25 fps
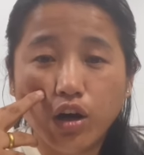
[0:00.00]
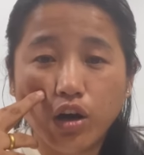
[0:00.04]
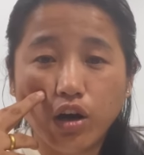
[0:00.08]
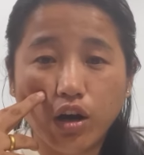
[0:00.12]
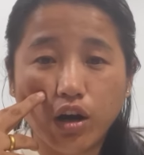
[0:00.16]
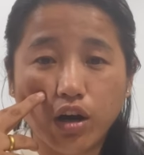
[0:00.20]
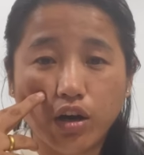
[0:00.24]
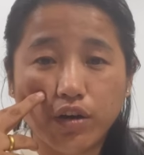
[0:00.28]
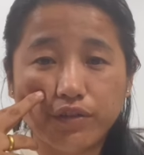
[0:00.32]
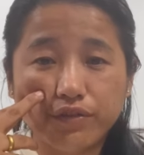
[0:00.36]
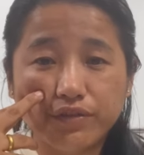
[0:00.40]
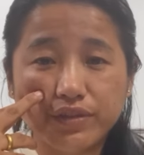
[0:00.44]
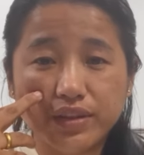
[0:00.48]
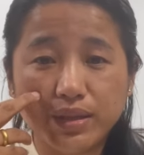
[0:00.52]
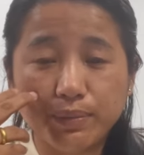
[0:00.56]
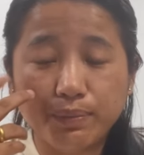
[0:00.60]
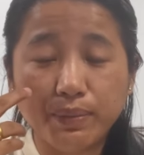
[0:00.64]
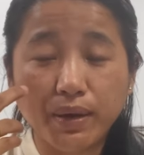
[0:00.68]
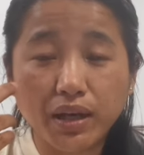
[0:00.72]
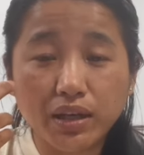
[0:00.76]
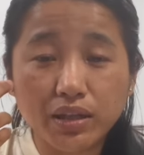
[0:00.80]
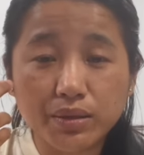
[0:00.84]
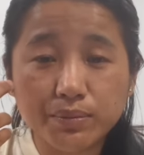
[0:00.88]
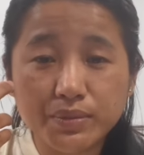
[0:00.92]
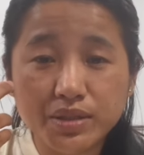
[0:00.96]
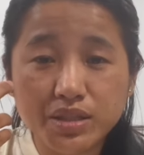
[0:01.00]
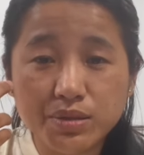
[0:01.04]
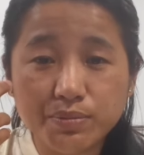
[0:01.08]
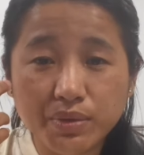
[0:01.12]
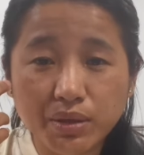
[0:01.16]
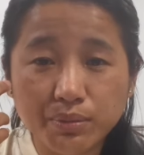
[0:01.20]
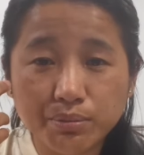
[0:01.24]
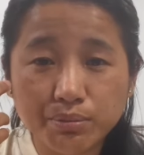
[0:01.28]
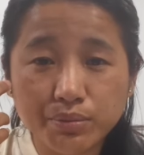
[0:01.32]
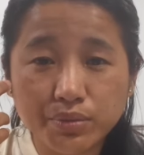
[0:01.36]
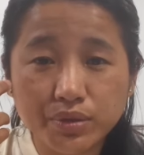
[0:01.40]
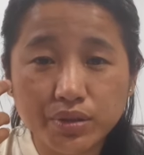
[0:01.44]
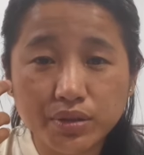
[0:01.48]
of the parliament
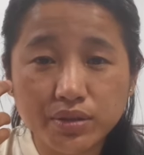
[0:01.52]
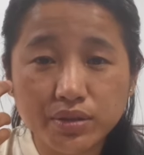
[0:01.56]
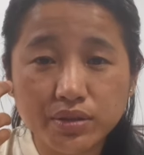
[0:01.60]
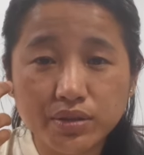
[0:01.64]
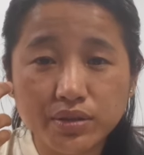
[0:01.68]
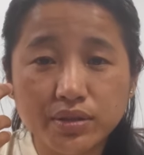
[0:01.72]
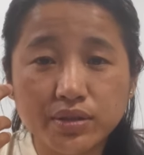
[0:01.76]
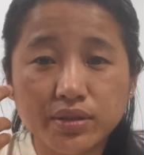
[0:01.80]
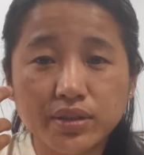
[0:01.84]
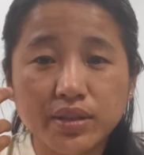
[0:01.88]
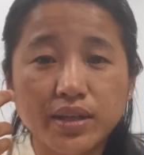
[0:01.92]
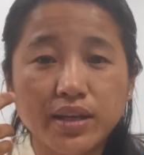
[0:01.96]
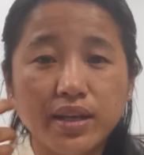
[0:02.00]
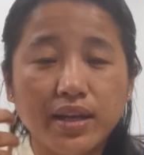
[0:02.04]
members